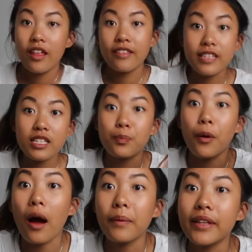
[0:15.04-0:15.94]
this is
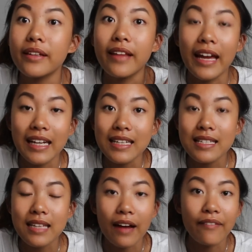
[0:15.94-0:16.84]
probably the
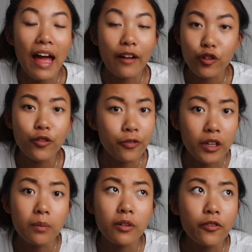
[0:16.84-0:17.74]
latest I've ever
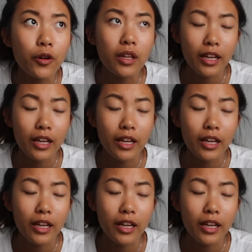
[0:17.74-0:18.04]
filmed before.